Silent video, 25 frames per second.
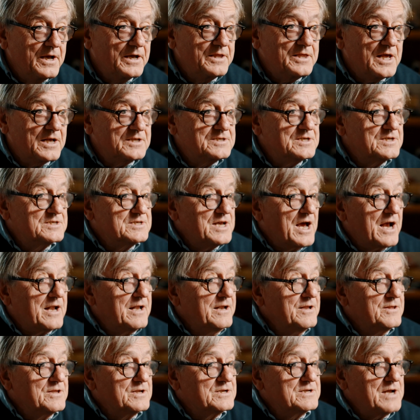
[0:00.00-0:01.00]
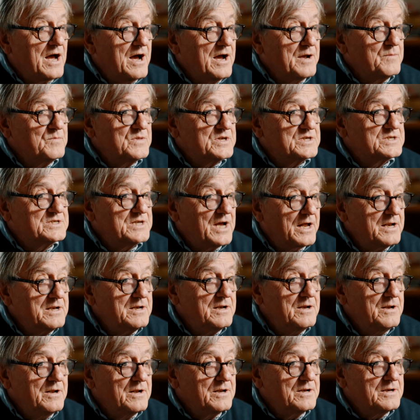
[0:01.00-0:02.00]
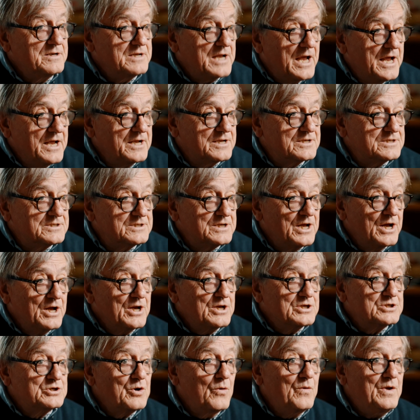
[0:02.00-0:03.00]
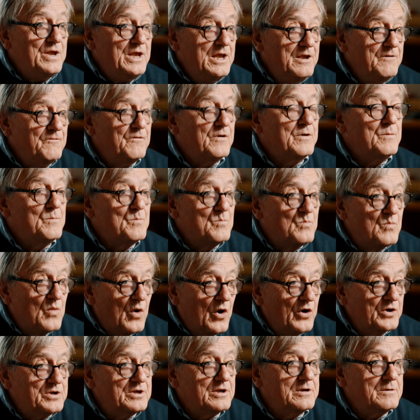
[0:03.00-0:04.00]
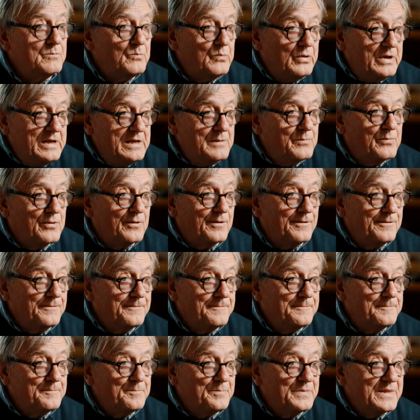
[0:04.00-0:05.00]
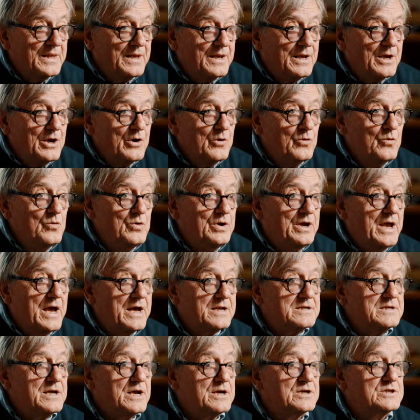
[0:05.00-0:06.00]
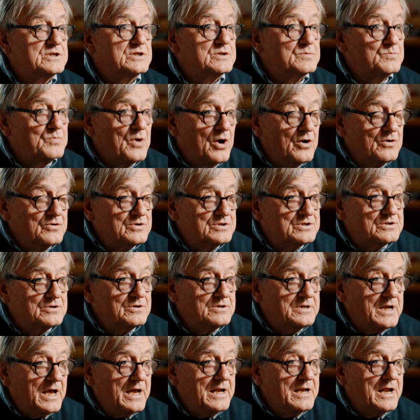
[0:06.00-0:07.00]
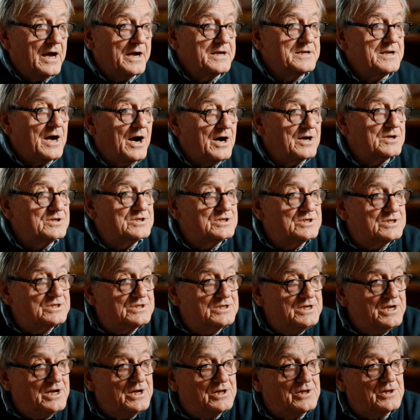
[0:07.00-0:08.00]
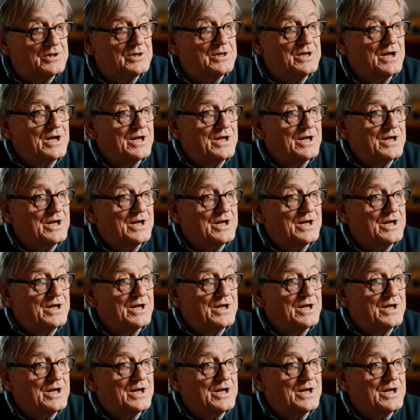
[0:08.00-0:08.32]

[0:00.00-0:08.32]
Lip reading: and that's exactly the time the sun takes. So even modern people who get exposed to daylight are still